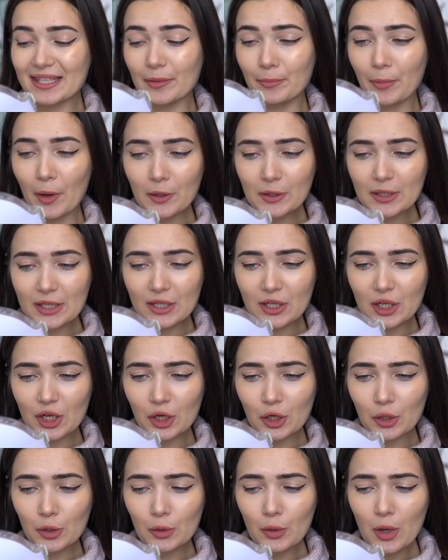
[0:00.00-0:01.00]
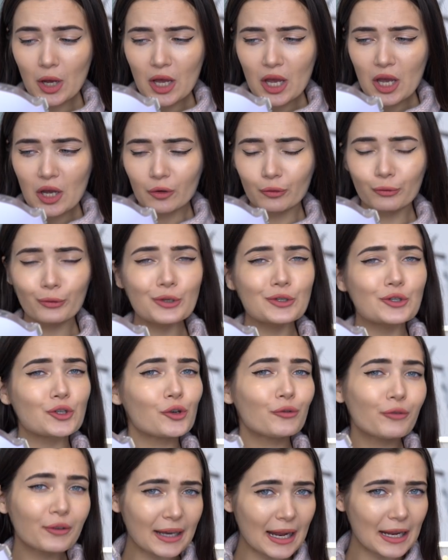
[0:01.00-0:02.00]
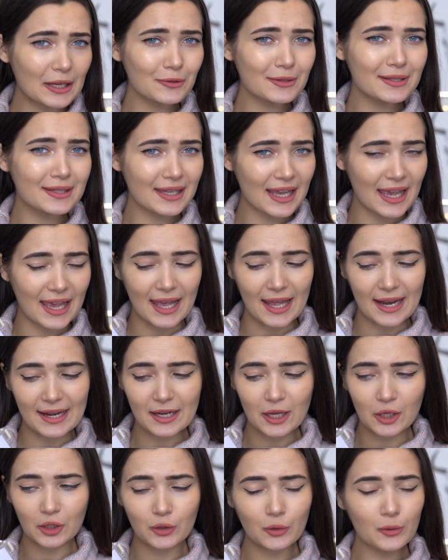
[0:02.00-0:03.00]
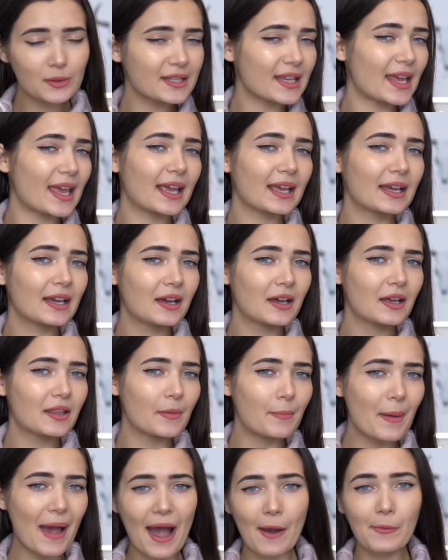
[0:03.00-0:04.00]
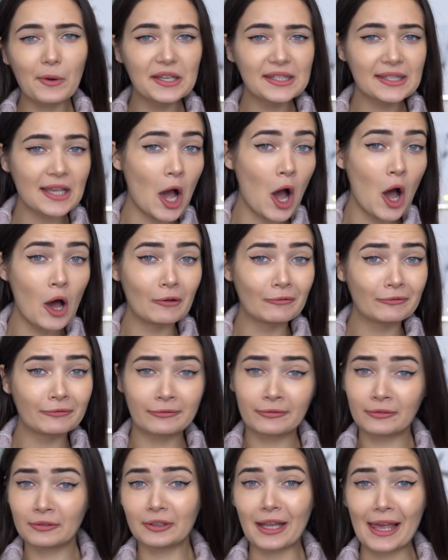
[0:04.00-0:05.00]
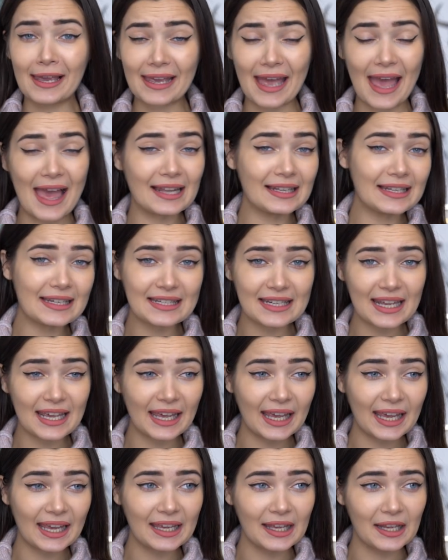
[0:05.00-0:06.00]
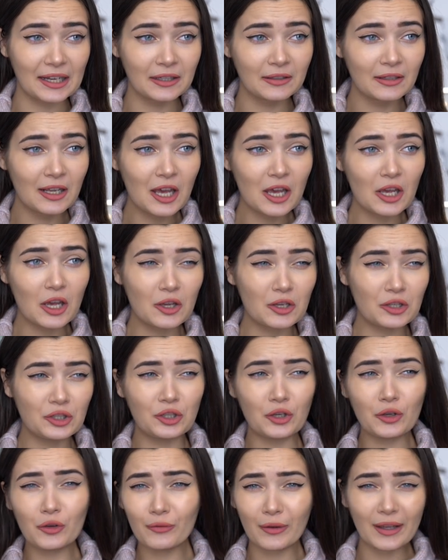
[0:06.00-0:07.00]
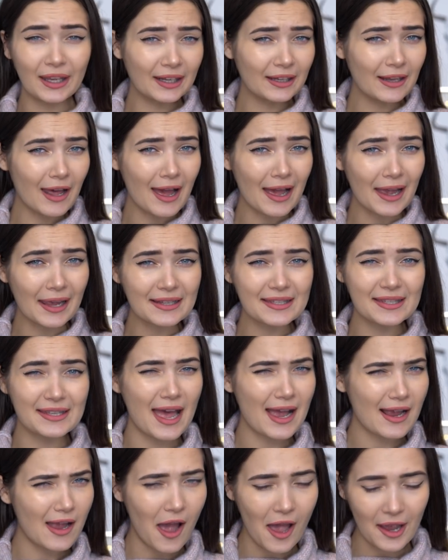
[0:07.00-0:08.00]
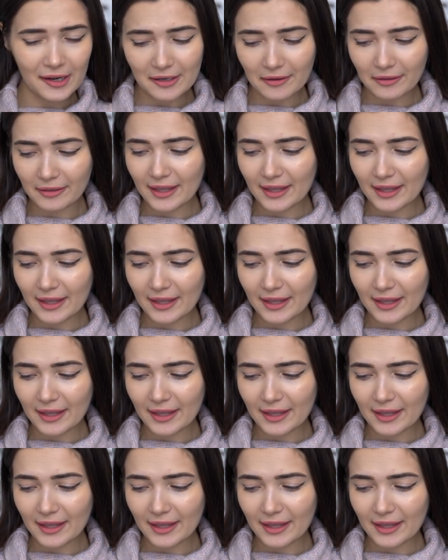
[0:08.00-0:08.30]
supposed to rejuvenate your skin using the powers of like LED and UV lights, that kind of